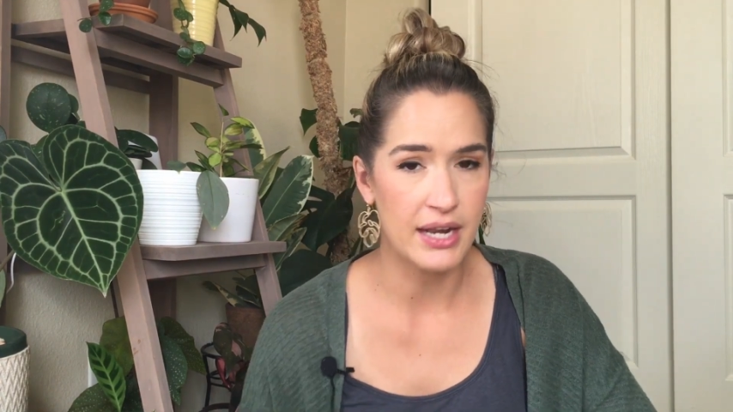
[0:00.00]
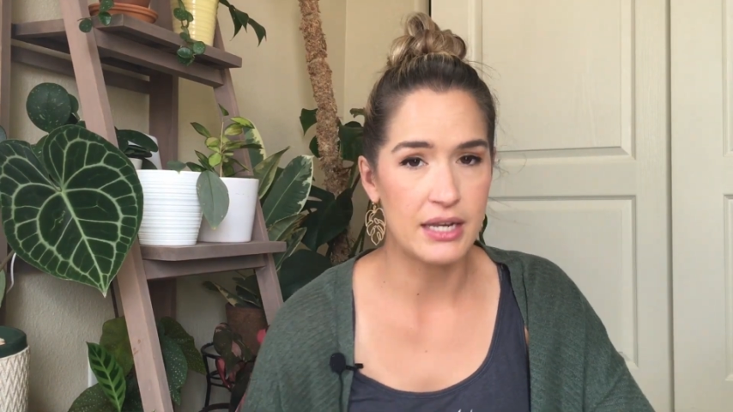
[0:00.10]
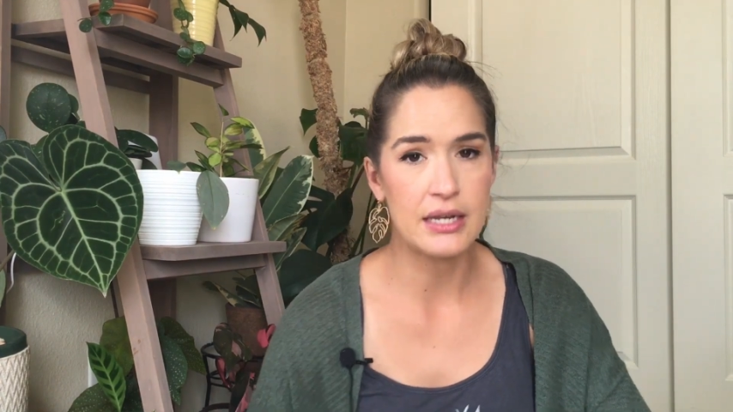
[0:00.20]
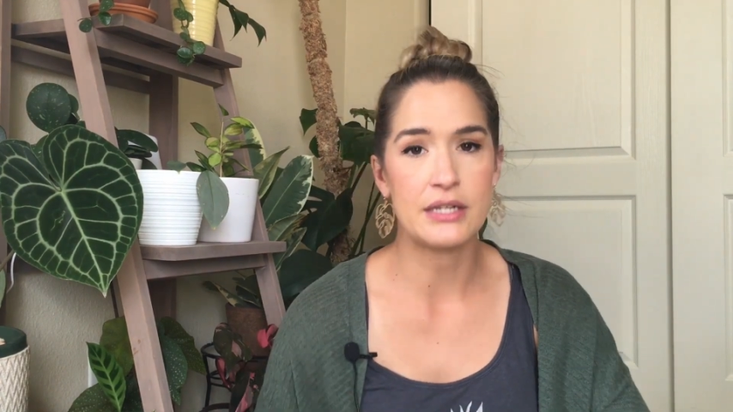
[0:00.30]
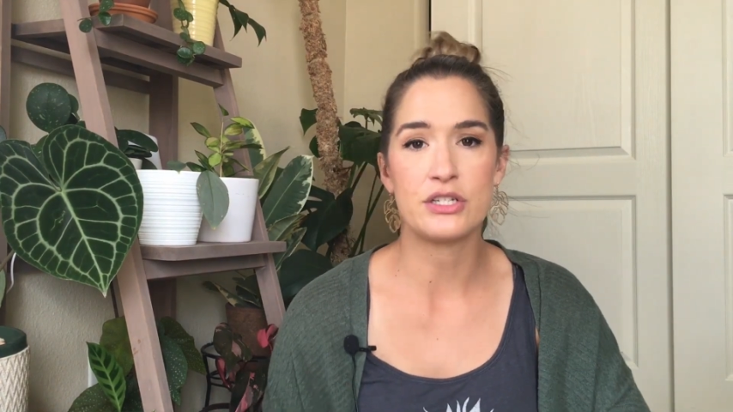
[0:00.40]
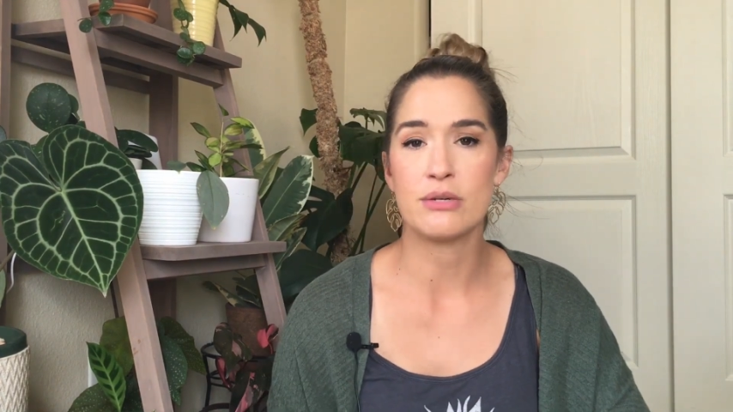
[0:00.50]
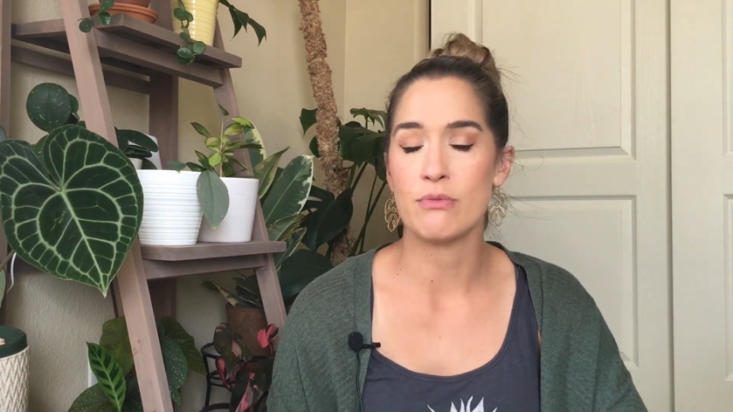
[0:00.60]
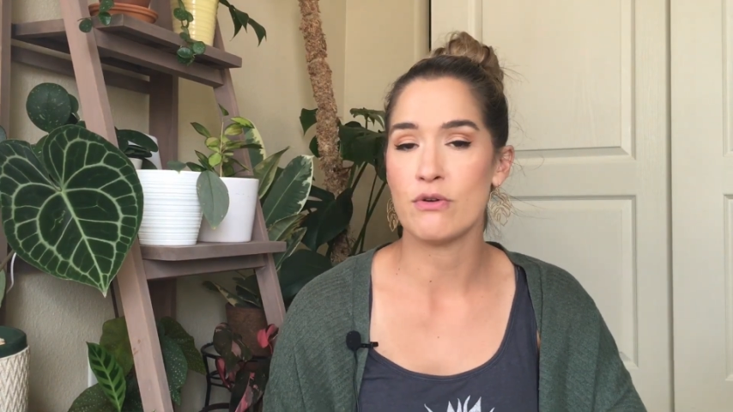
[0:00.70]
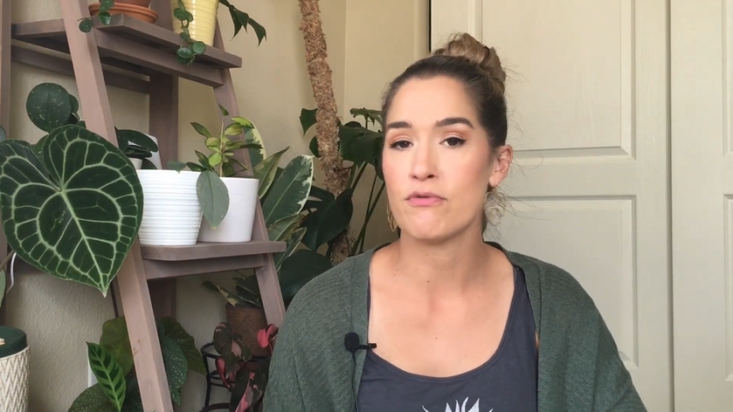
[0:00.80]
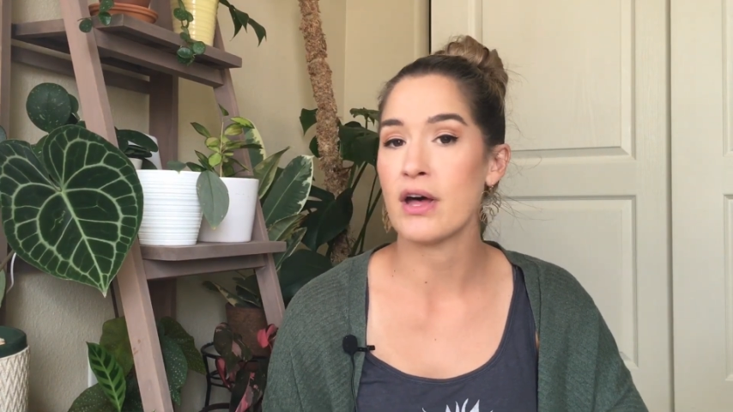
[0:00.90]
and it needs to
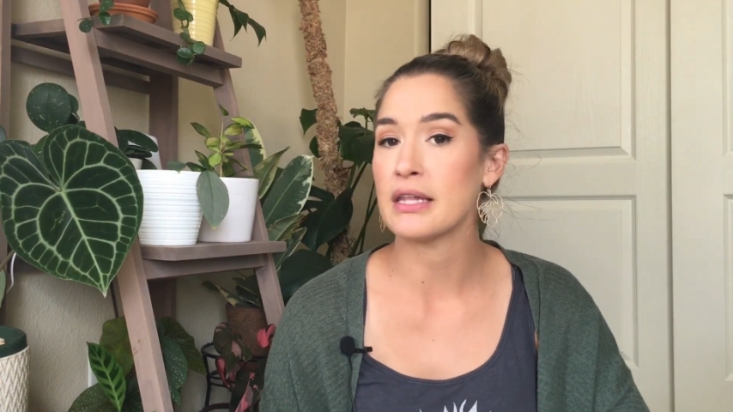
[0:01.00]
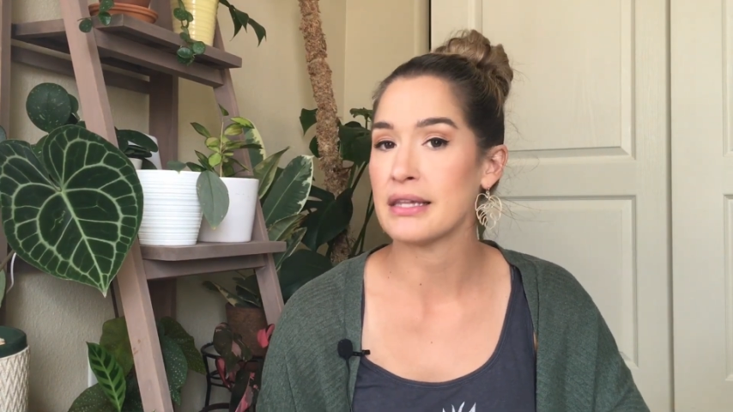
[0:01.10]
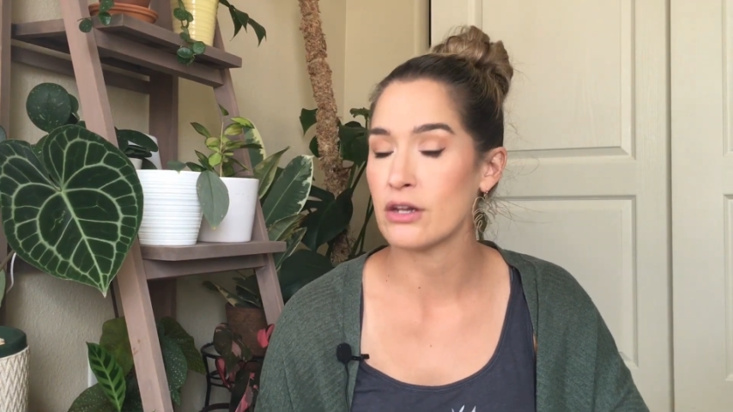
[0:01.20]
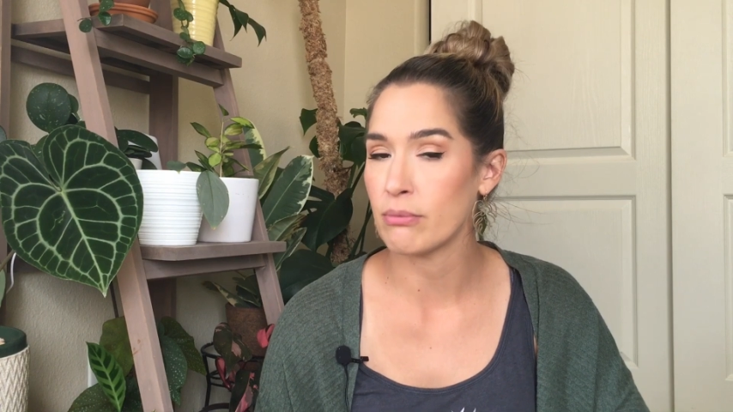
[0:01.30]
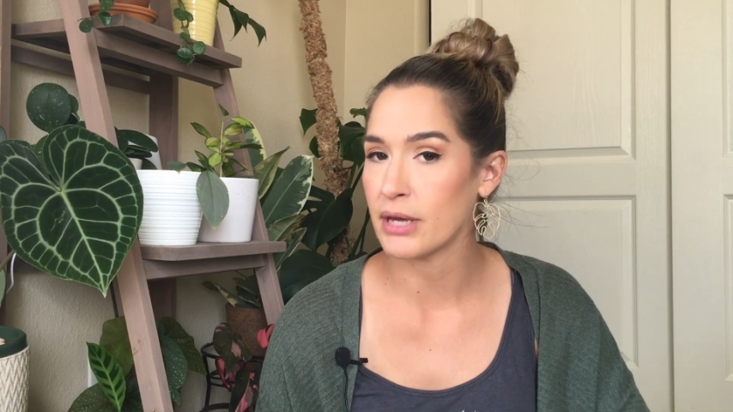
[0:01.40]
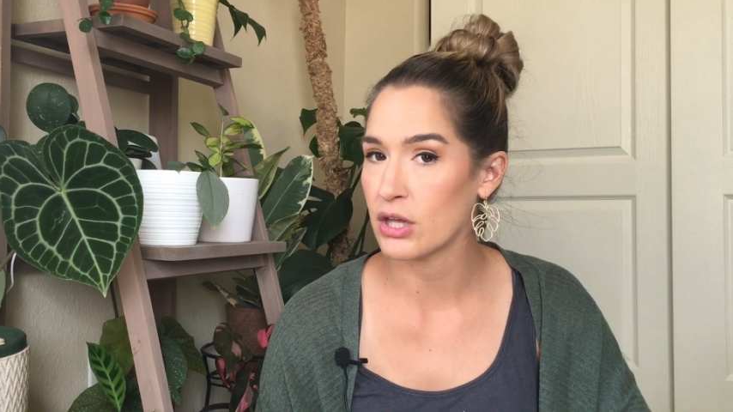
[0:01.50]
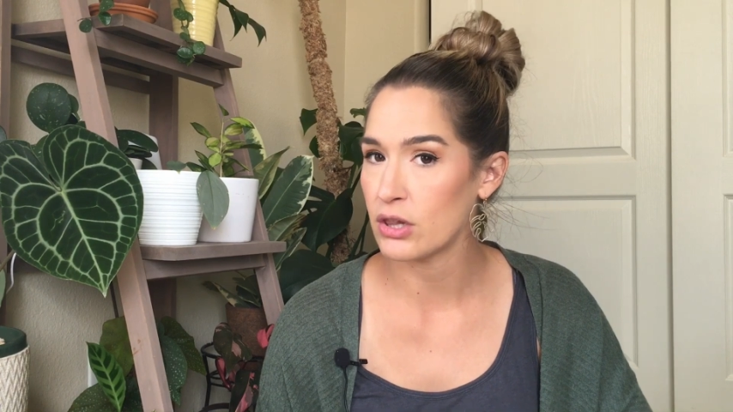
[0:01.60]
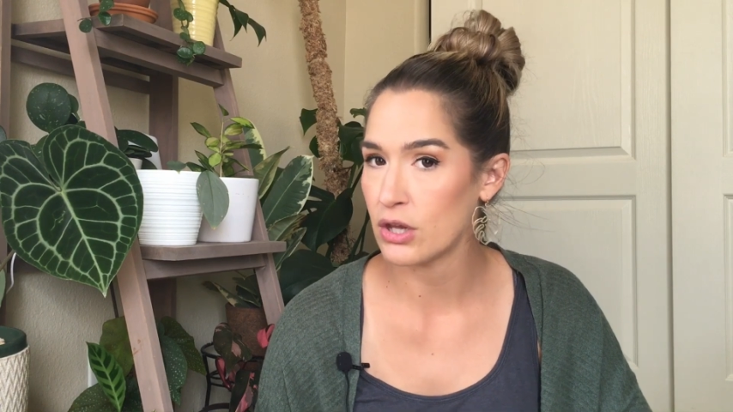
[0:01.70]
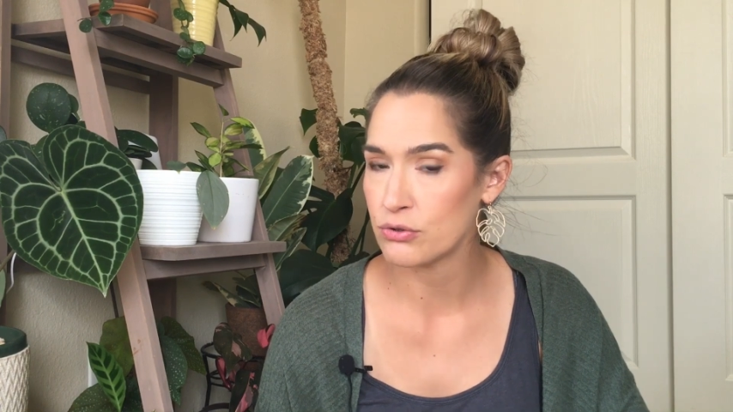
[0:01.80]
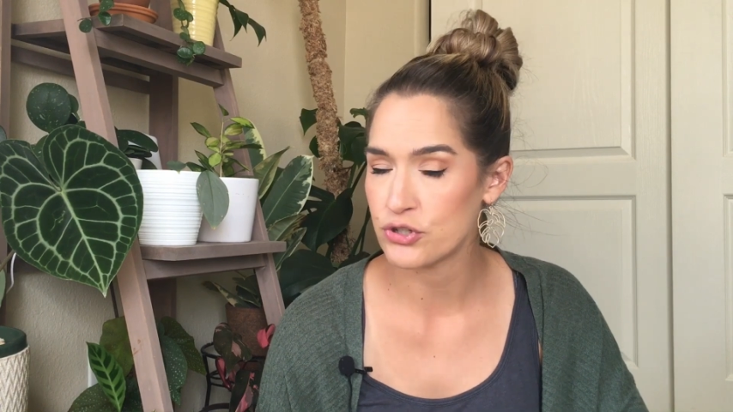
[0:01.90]
move a little bit
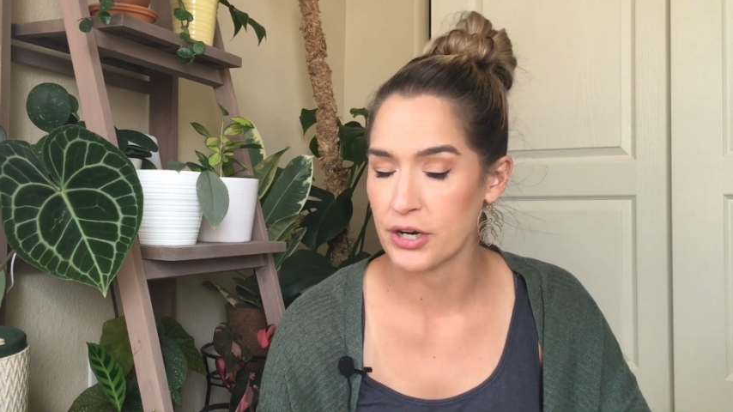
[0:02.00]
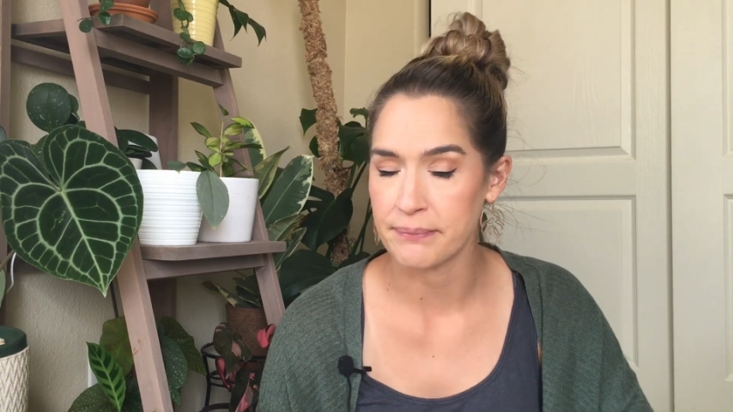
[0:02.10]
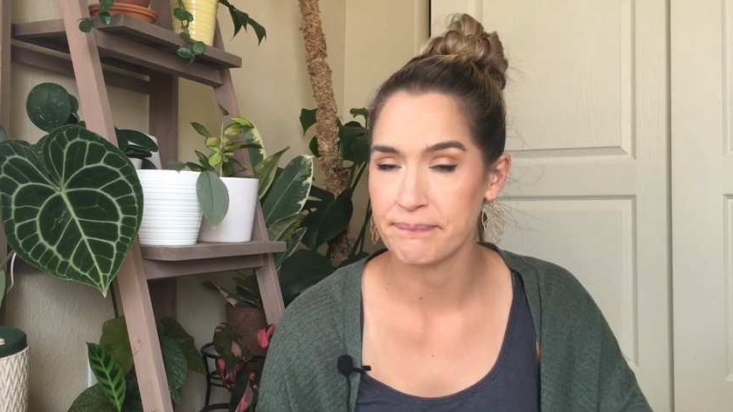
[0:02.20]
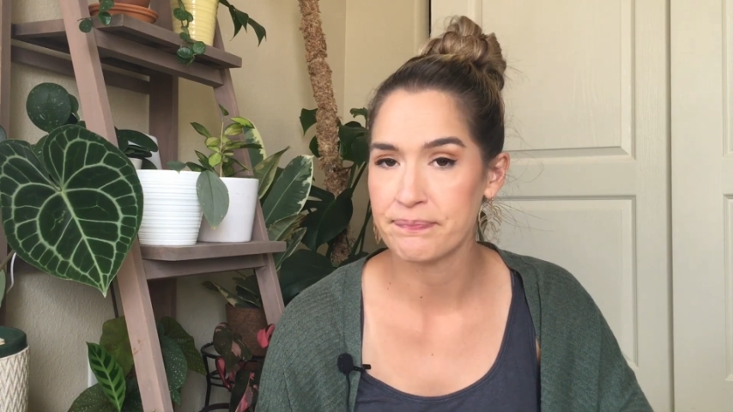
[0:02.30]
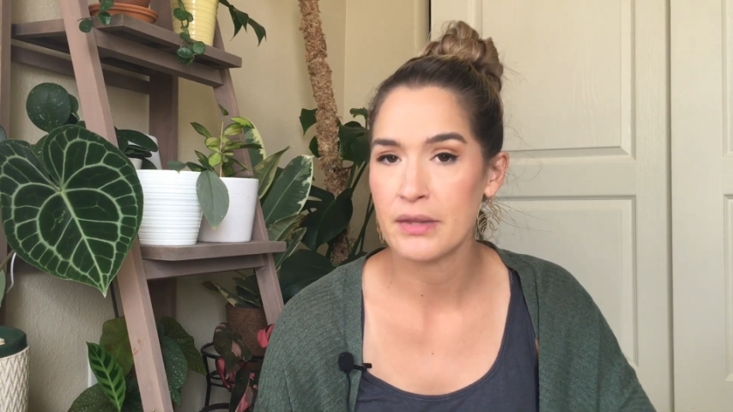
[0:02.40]
closer?